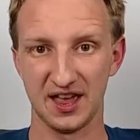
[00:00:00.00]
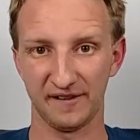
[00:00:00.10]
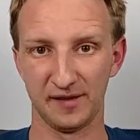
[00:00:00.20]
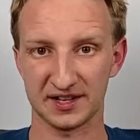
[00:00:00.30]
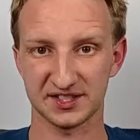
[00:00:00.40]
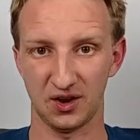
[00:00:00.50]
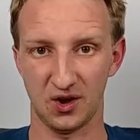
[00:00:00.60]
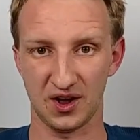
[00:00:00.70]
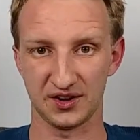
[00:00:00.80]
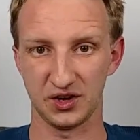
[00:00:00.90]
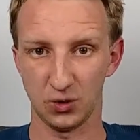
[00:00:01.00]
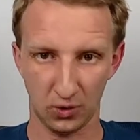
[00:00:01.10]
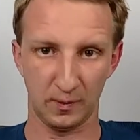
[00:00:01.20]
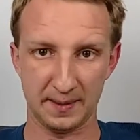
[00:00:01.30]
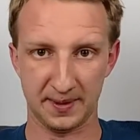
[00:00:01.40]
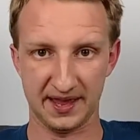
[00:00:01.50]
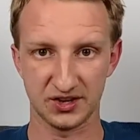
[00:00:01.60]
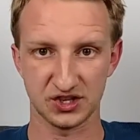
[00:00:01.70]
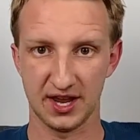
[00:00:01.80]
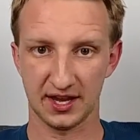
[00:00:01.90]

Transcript: clicks on your web page